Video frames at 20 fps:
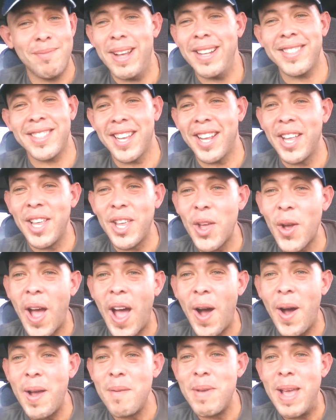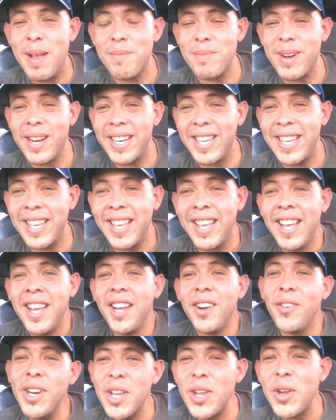I'm not telling you how I make money.
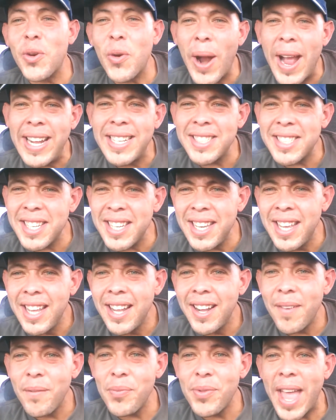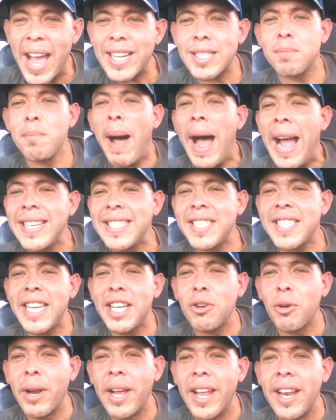What are you crazy? That's my
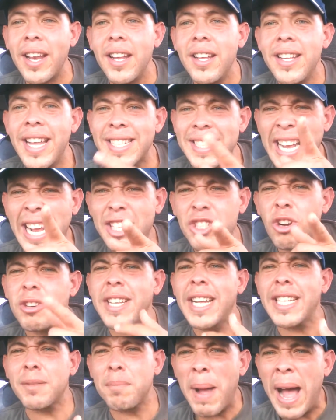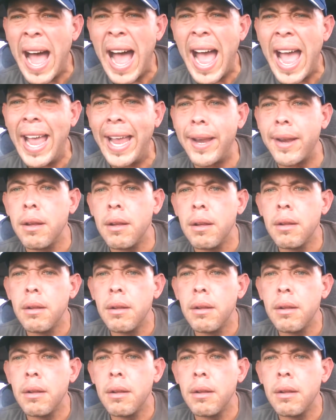secret. That's not yours. That's mine.